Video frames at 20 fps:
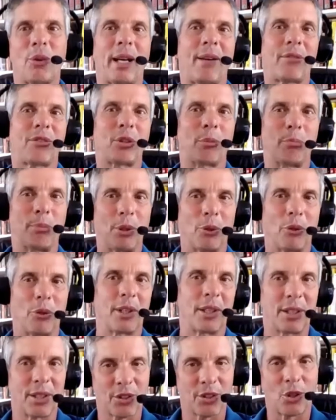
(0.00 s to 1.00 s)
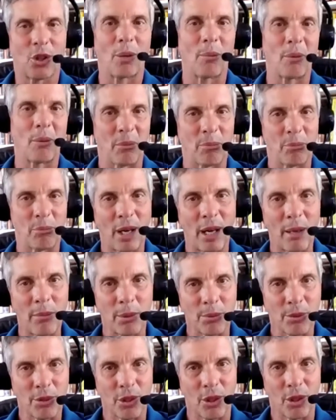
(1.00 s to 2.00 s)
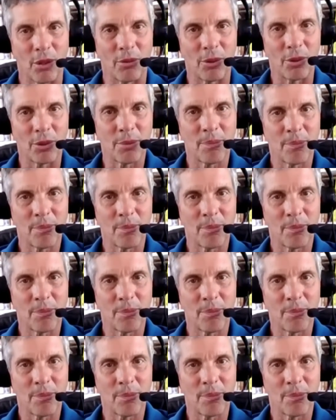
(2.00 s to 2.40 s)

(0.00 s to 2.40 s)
after building this army of problem solvers.